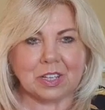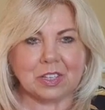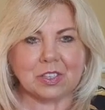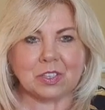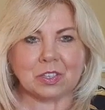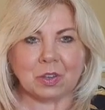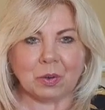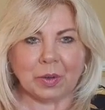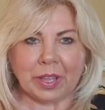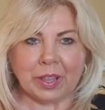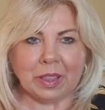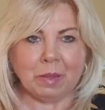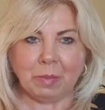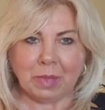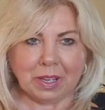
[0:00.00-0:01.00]
So in
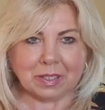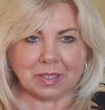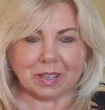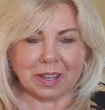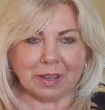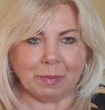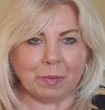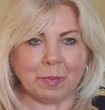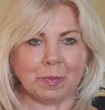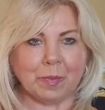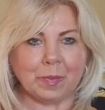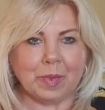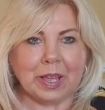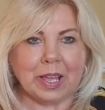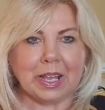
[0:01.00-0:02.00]
the meantime,
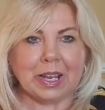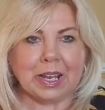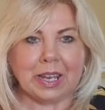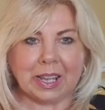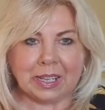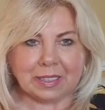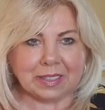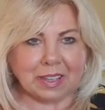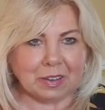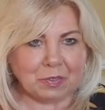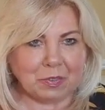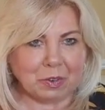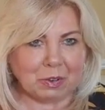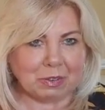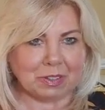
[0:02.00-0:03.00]
let's get
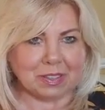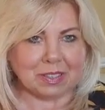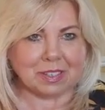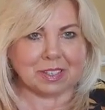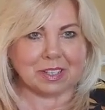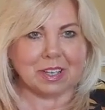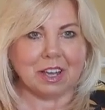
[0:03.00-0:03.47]
focused